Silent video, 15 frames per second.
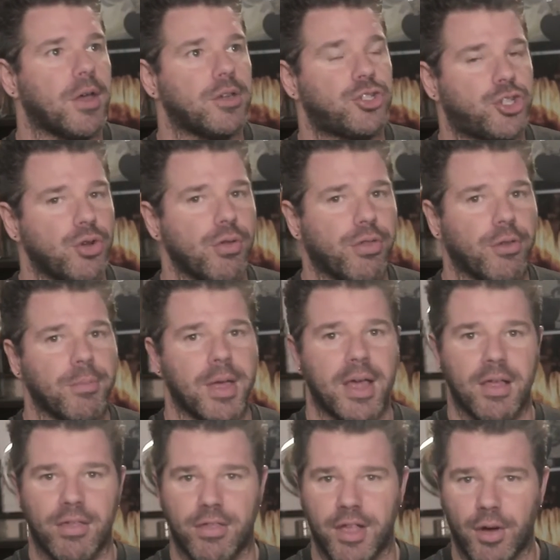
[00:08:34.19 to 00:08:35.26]
Choose them,
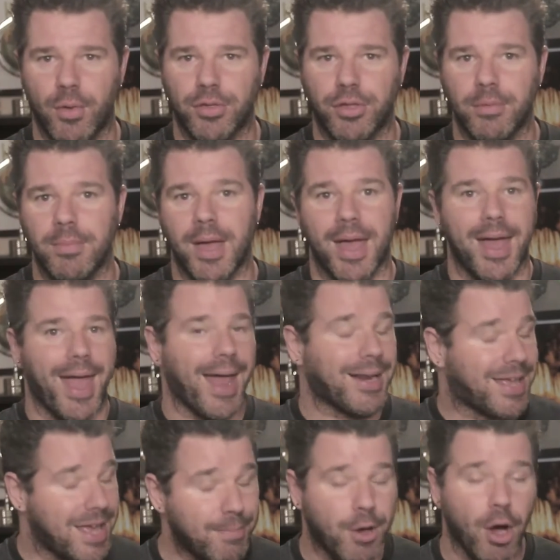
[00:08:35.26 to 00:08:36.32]
stick with them, and keep